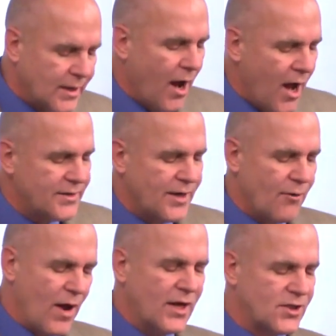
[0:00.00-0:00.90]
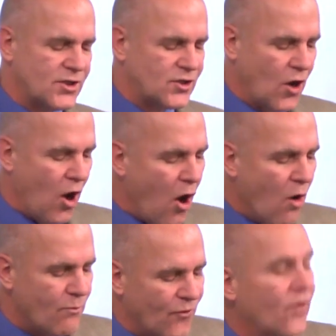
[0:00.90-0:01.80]
God directs us to
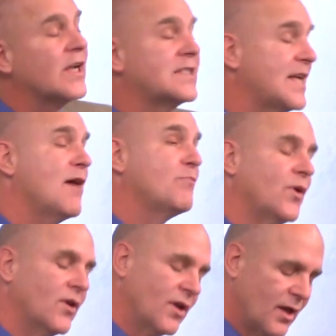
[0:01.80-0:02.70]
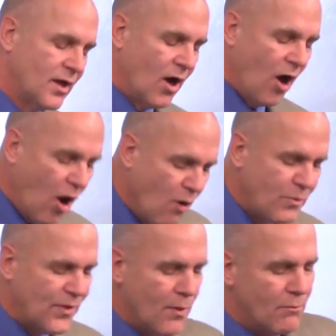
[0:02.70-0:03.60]
hope, for example,
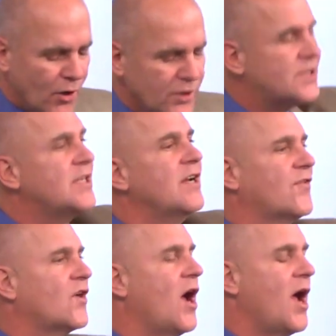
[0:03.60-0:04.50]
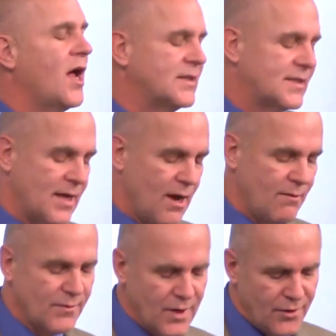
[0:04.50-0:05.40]
hope in the mercy of God.
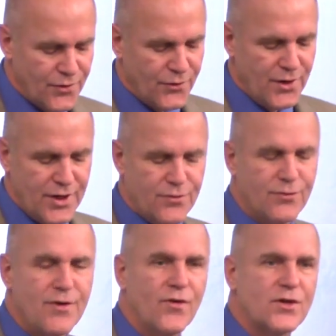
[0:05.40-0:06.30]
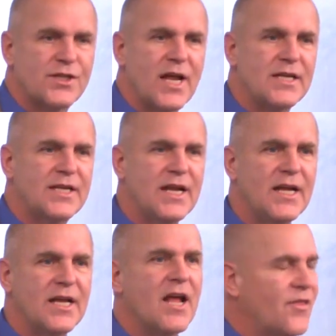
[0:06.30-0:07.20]
Psalm 33, verse
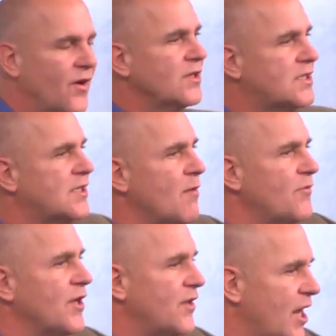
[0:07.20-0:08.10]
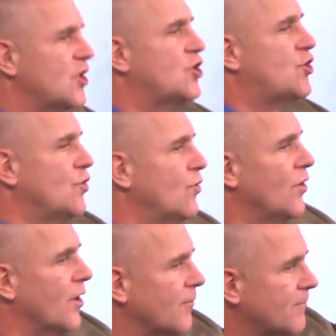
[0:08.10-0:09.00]
18. There's something that is
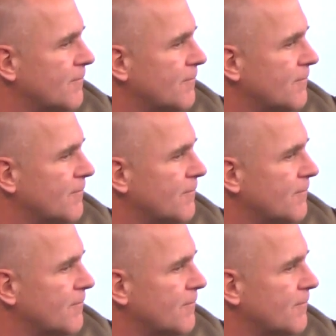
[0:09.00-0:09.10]
sure.